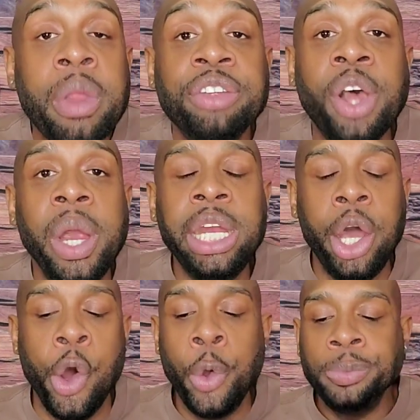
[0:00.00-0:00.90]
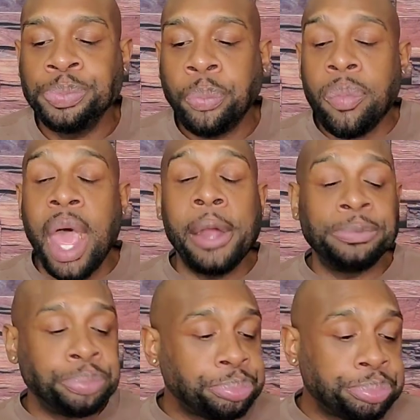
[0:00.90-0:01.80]
So, anywho,
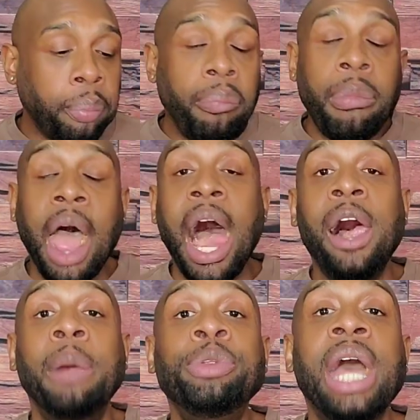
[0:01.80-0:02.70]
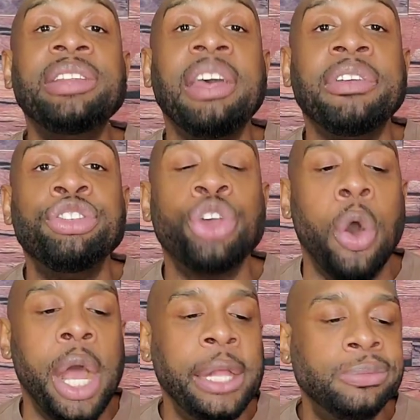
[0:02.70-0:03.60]
I hope you guys have
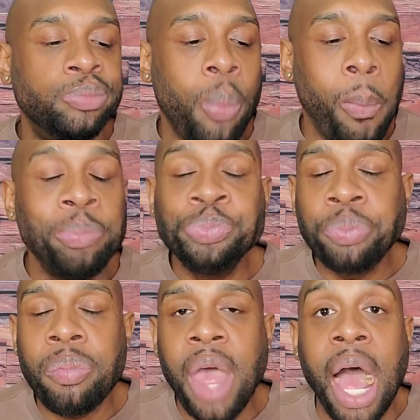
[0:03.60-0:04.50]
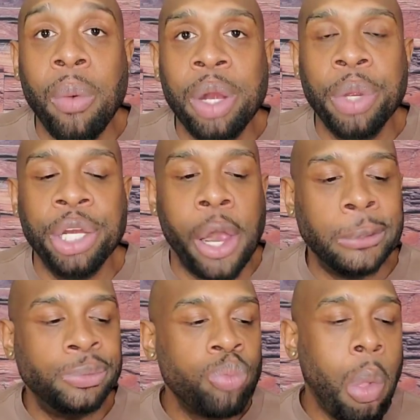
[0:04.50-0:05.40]
enjoyed. I really, really
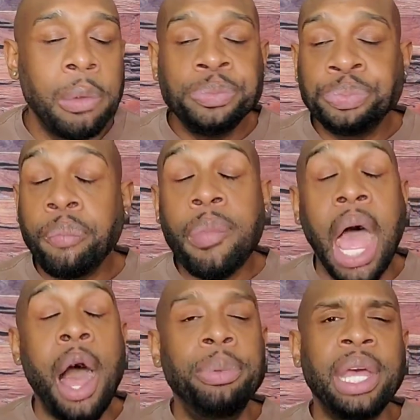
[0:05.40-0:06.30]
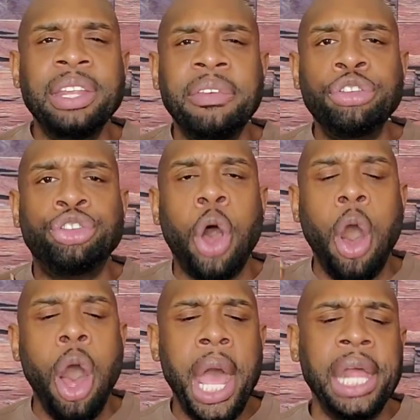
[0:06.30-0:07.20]
do. I hope you guys have
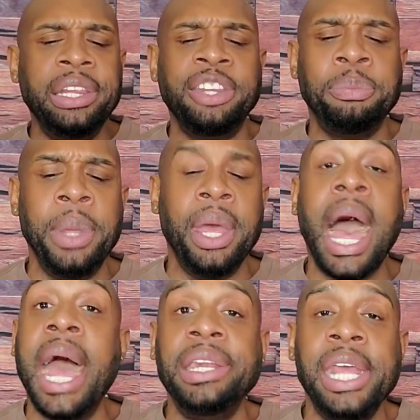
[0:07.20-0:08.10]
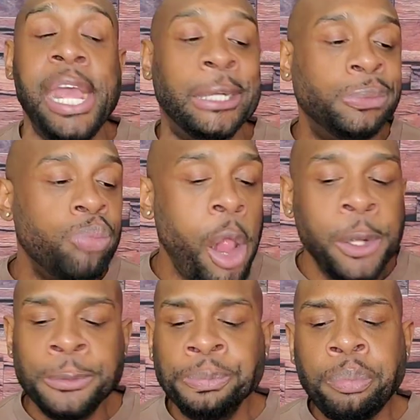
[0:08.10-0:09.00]
enjoyed this meal. I did.
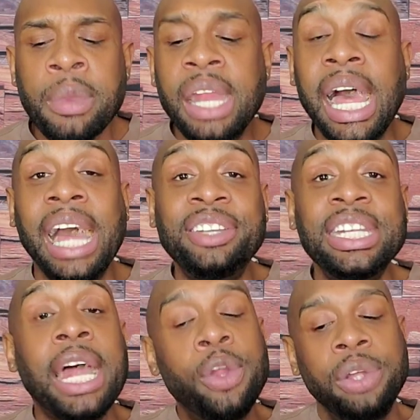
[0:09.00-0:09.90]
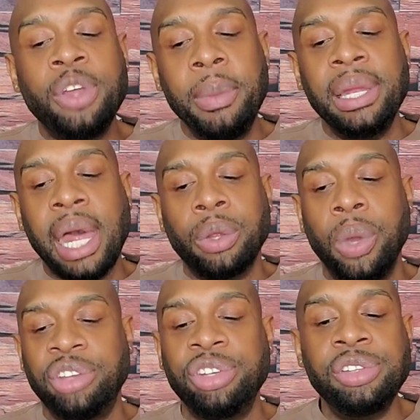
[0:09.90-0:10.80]
Like I said, I know it's going to be a lot of
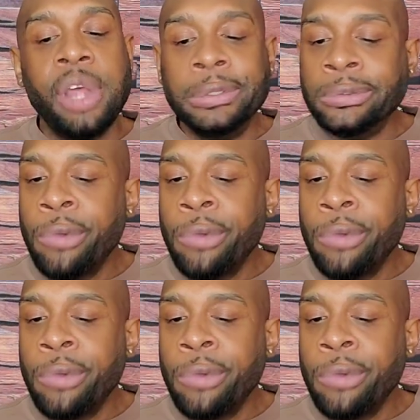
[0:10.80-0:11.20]
questions